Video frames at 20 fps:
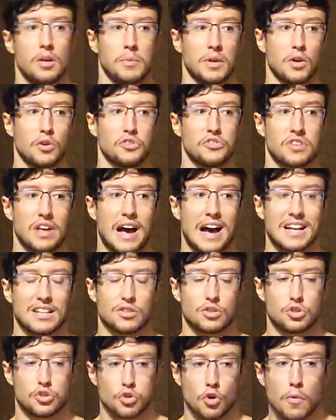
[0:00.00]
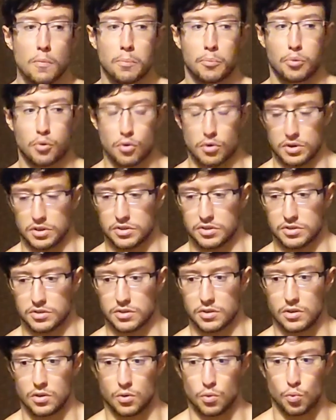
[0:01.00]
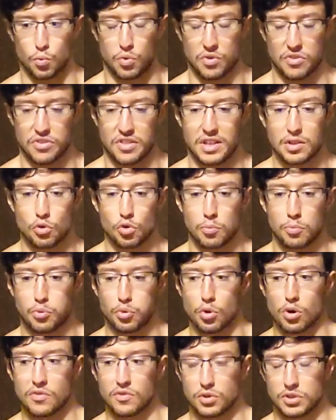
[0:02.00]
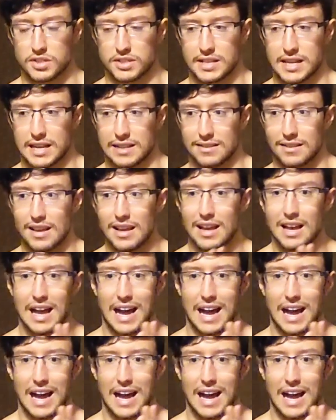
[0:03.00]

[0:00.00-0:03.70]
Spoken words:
Because at some point within the pullover set,